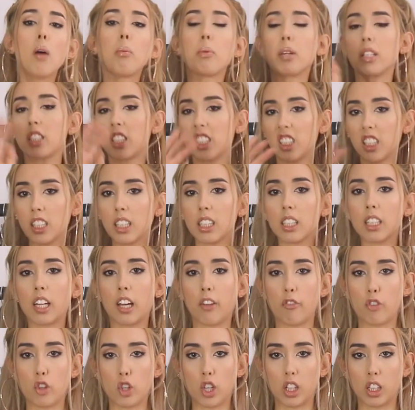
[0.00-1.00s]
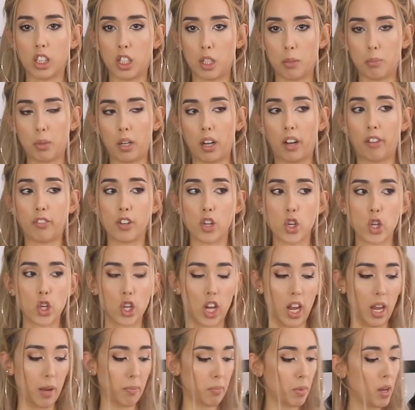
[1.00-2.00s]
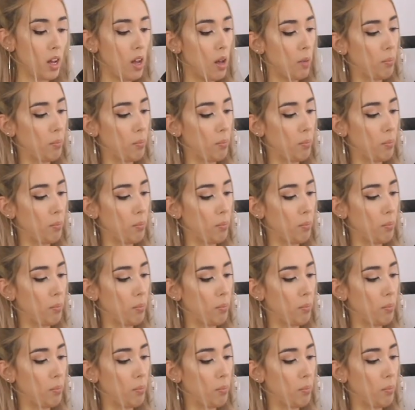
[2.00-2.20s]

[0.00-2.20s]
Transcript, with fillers: but it still gives you a little bit of a shape.